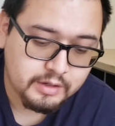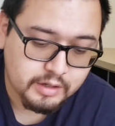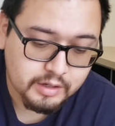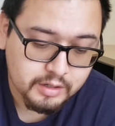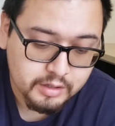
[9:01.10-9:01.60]

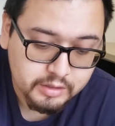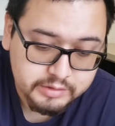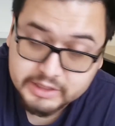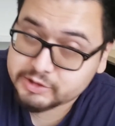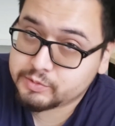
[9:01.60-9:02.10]
Uh,
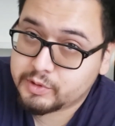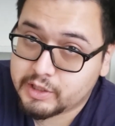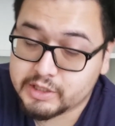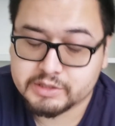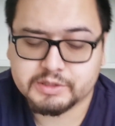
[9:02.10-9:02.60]
next one
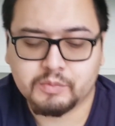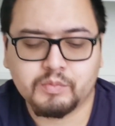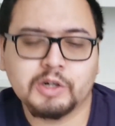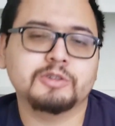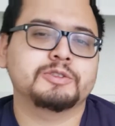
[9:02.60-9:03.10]
is the
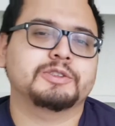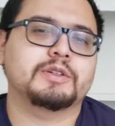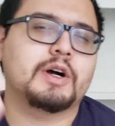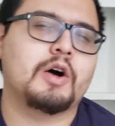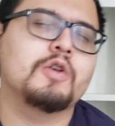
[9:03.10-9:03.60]
most
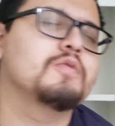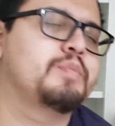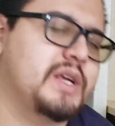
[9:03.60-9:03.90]
OP